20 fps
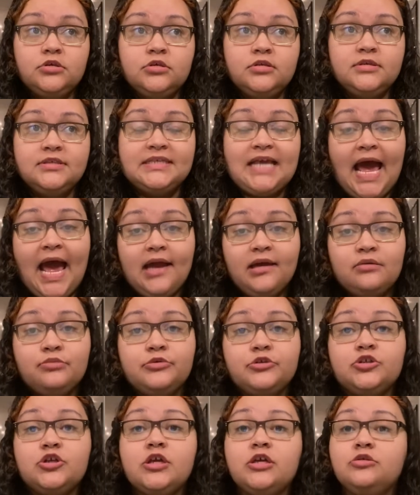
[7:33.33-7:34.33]
Zach,
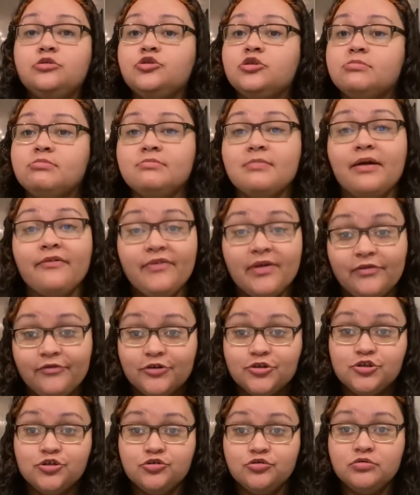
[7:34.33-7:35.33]
which he used to be my
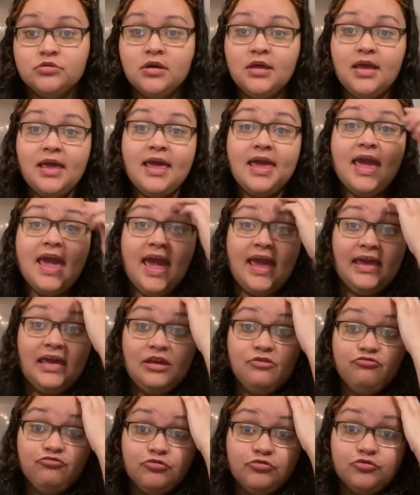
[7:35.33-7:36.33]
favorite too. And he
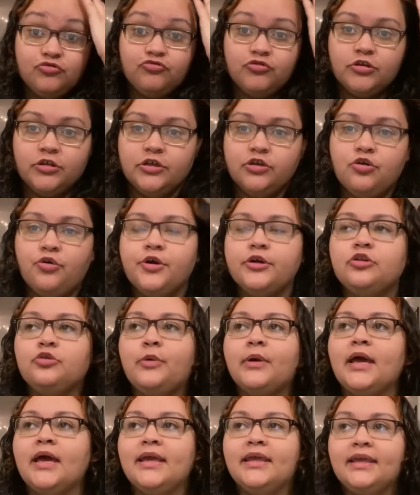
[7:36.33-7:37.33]
was really going through
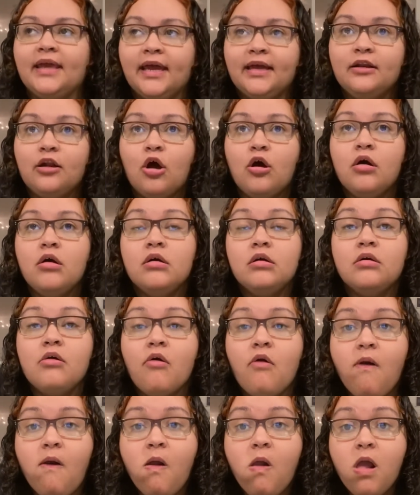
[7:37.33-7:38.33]
it again.
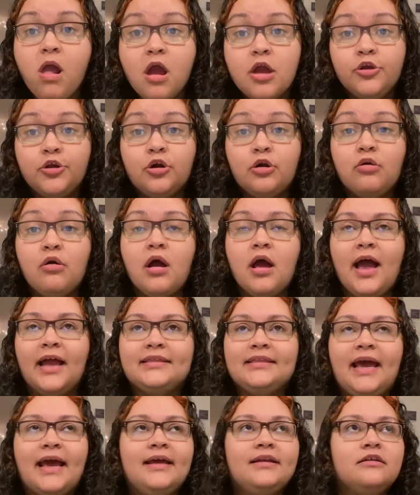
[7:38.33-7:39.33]
You know, at
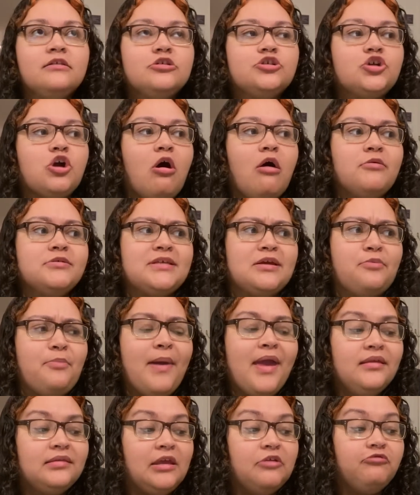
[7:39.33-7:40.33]
the end of the show, I was like,
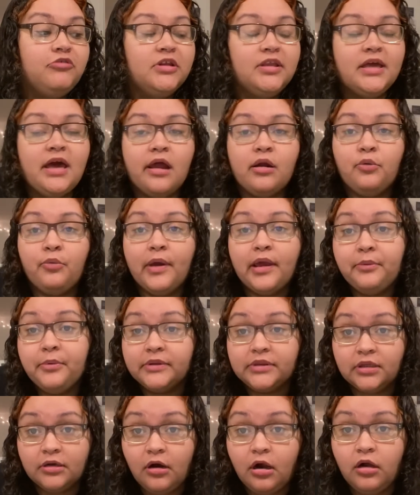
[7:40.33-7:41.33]
man, they really got away
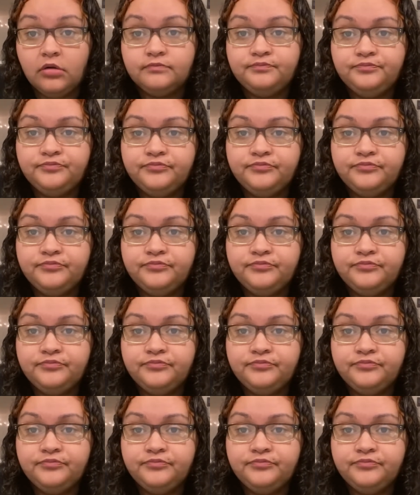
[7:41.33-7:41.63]
with it all.